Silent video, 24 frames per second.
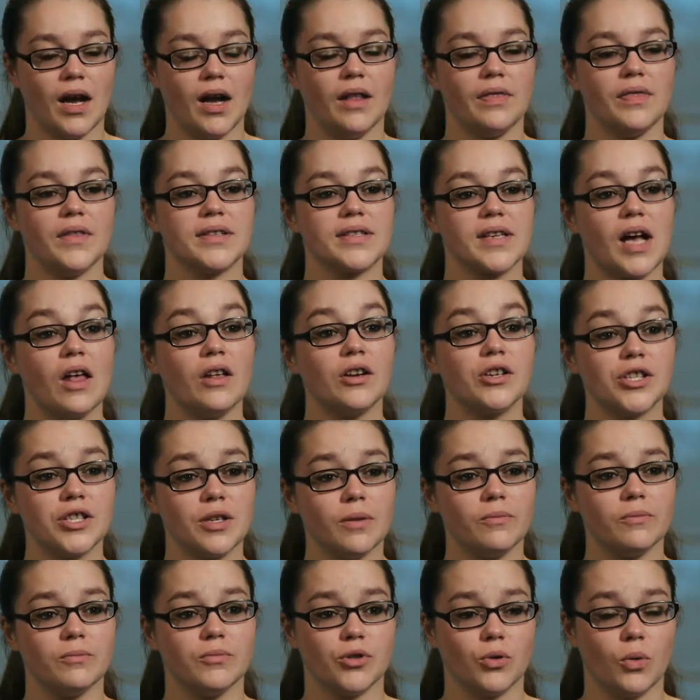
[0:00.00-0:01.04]
the
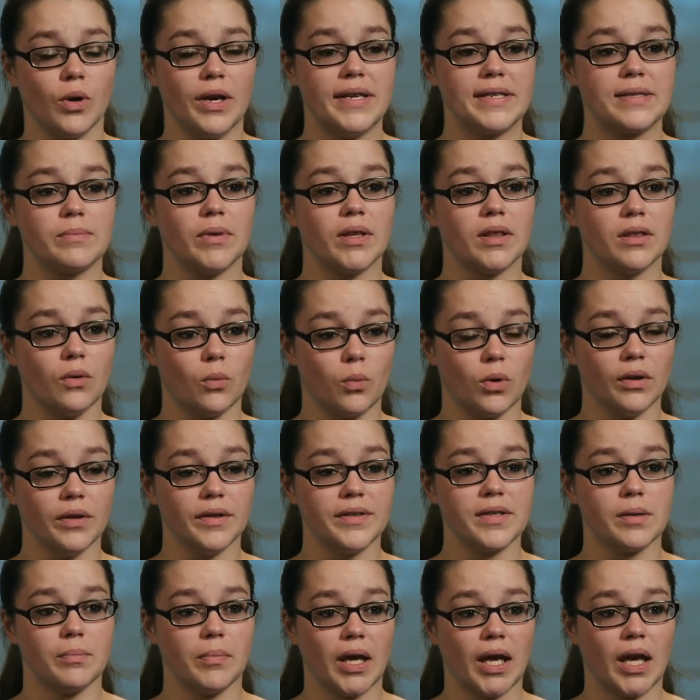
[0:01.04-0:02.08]
scholarship from Joyce meant the world
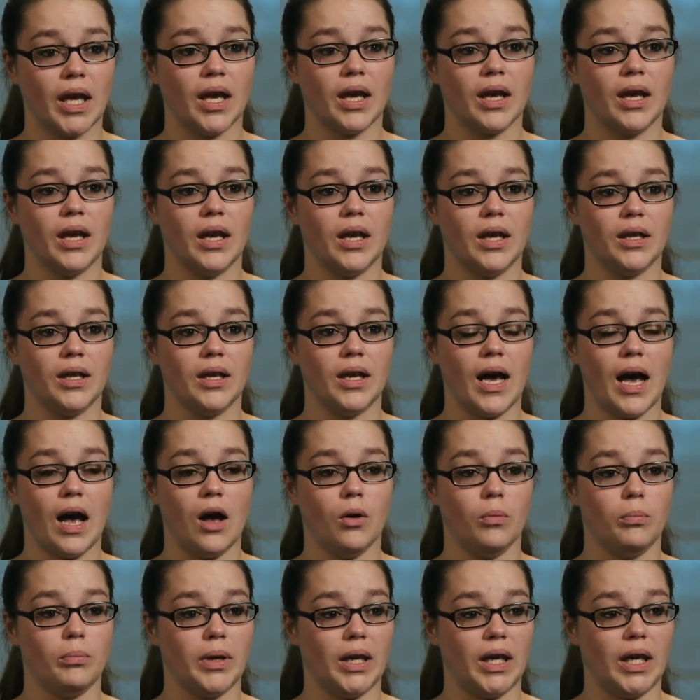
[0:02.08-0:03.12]
to me. It
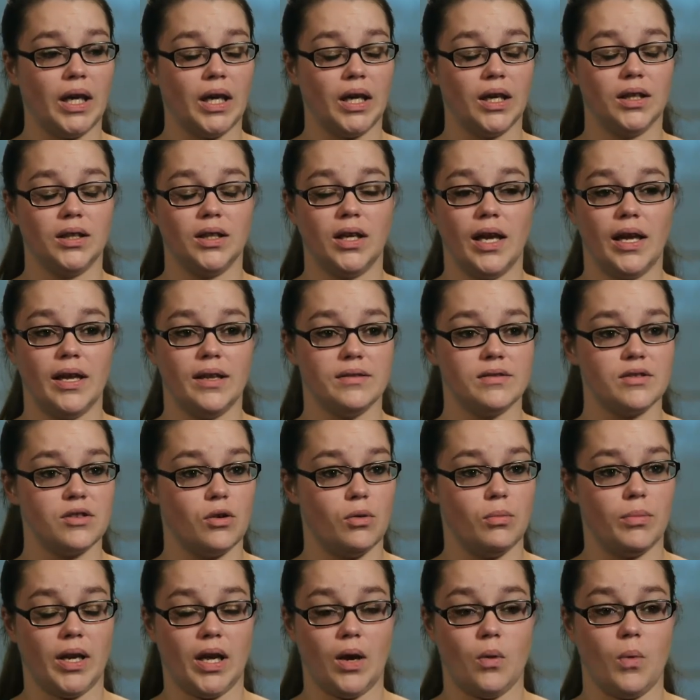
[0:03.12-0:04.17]
helped me in so many